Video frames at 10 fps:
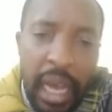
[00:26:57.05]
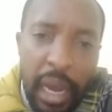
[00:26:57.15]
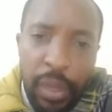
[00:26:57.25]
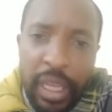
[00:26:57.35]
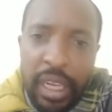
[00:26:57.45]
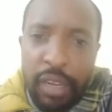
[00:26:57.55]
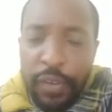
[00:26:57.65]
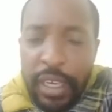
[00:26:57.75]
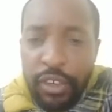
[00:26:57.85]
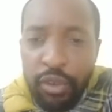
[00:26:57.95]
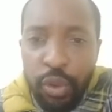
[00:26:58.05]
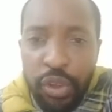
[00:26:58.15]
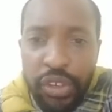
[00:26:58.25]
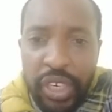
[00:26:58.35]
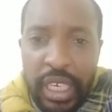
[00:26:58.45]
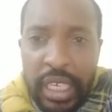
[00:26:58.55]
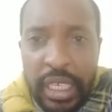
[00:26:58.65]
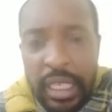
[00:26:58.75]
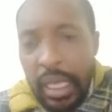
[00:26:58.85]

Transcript: within the first 2 or 3 days.